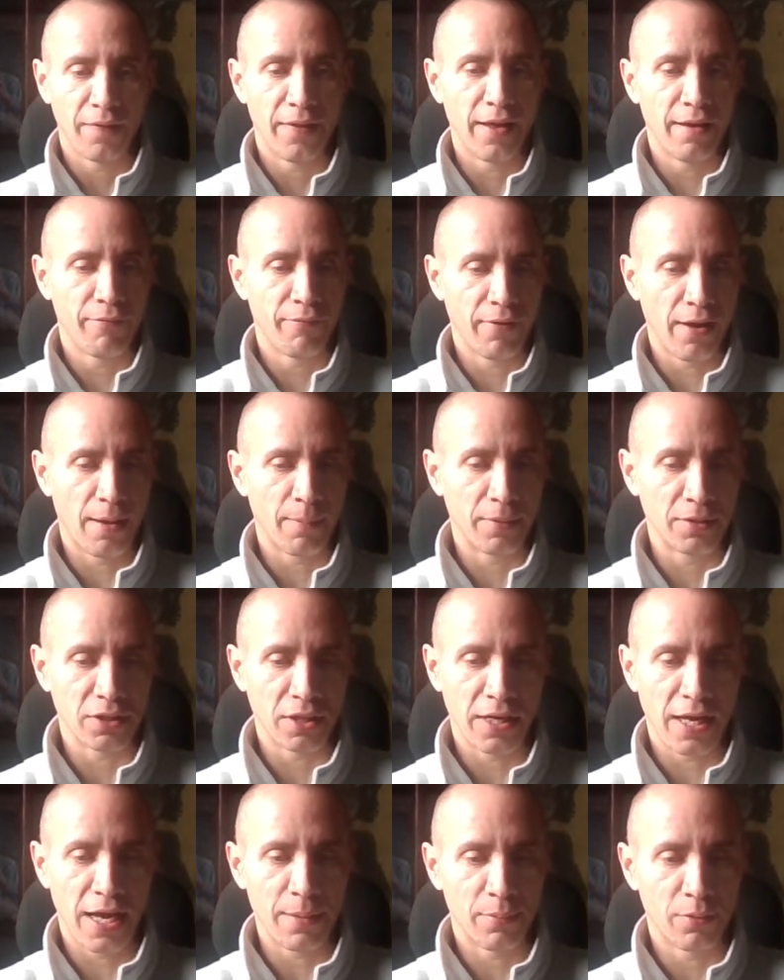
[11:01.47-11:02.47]
their
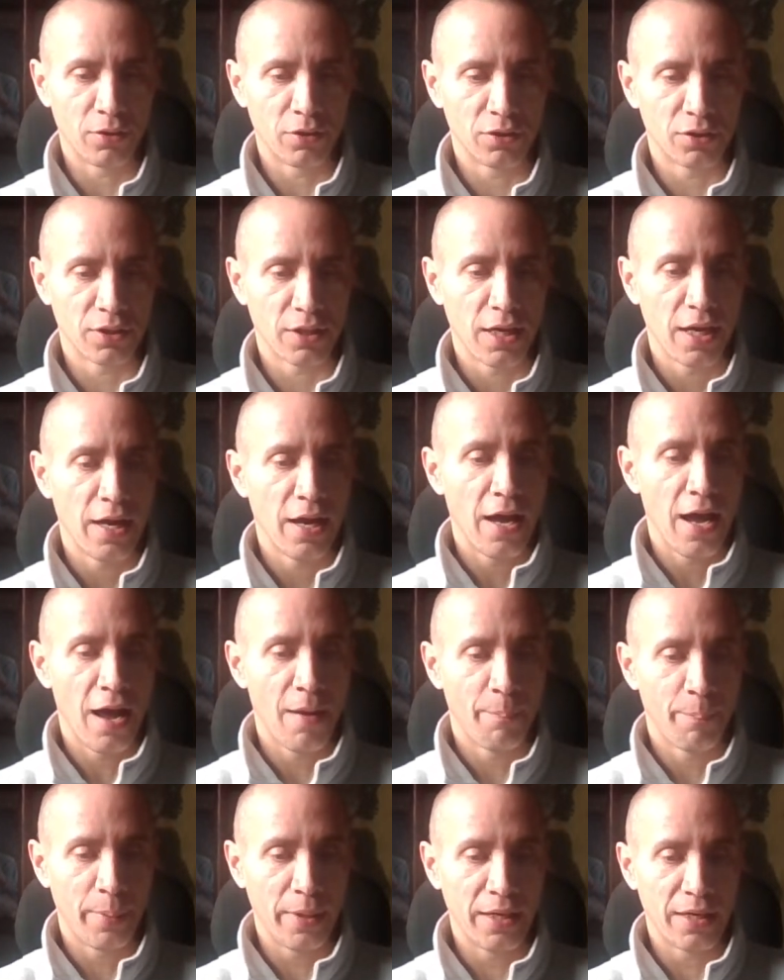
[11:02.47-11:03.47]
families and neighbourhoods
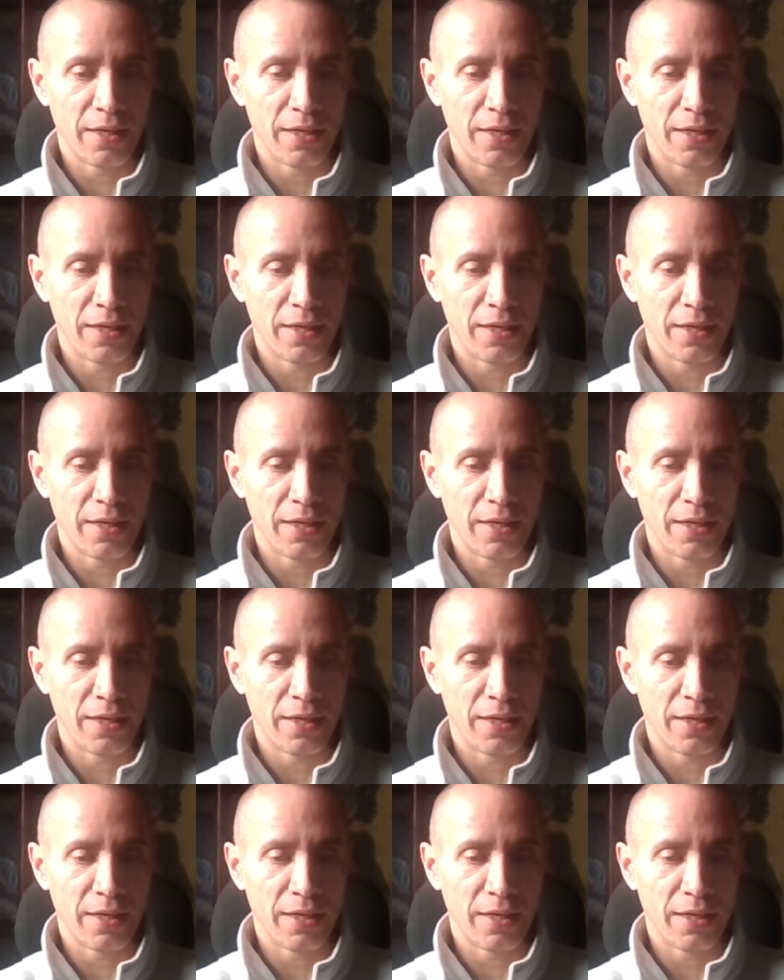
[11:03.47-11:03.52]
have